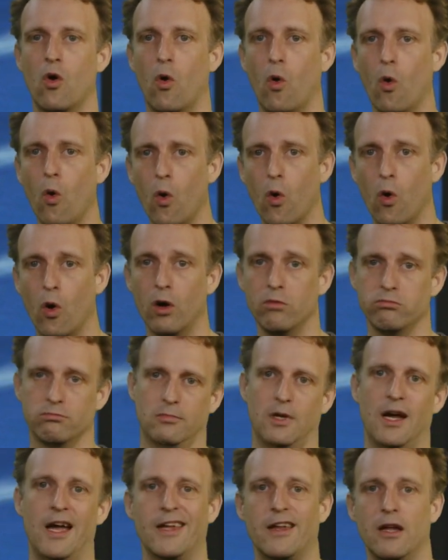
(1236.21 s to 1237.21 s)
Or,
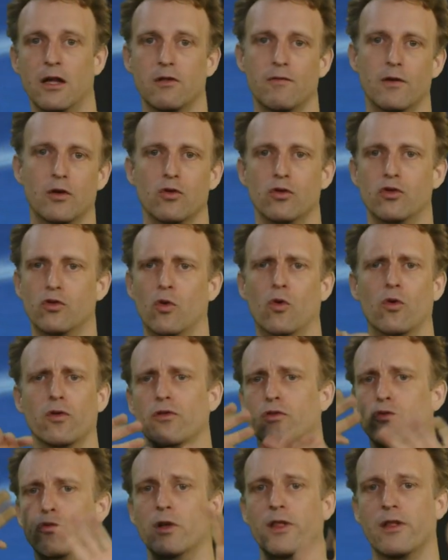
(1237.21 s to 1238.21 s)
I guess we could also
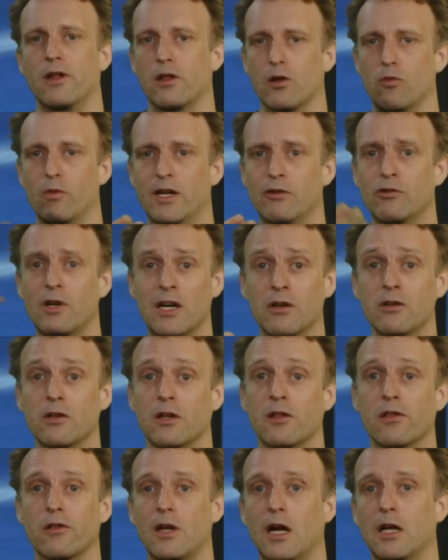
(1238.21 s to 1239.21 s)
do it the other way around
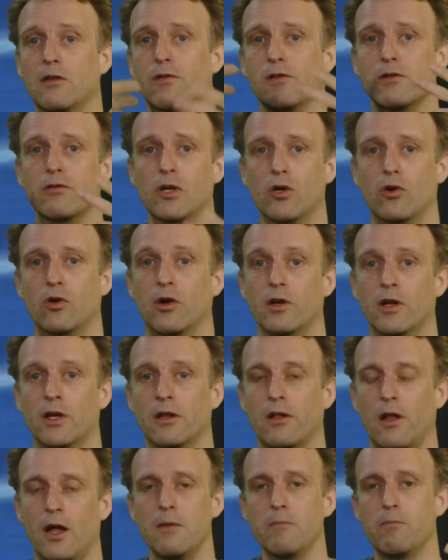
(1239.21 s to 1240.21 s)
and start with the
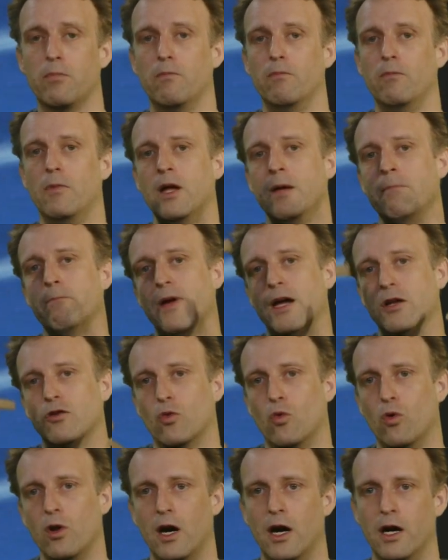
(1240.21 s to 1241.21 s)
recordings and embed
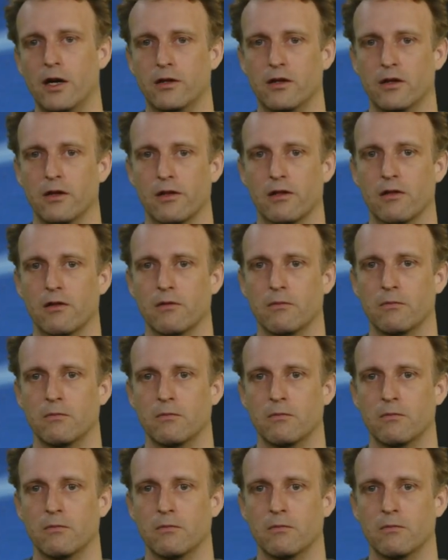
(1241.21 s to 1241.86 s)
all artists.